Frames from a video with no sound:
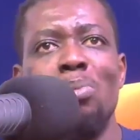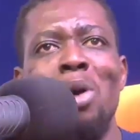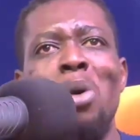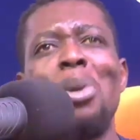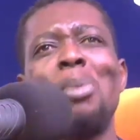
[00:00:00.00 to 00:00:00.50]

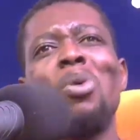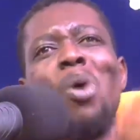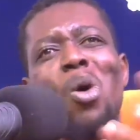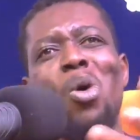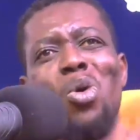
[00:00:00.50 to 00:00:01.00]
Me who be wo
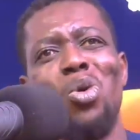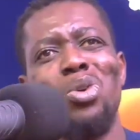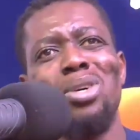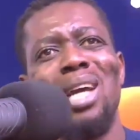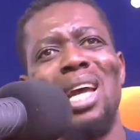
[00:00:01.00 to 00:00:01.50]
on home
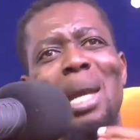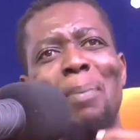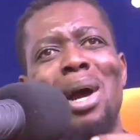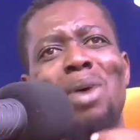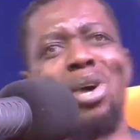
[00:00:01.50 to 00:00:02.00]
and I
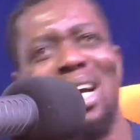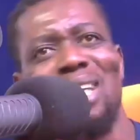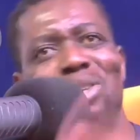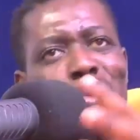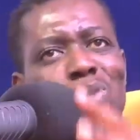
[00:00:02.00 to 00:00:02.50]
marko
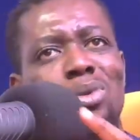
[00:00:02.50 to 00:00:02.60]
can.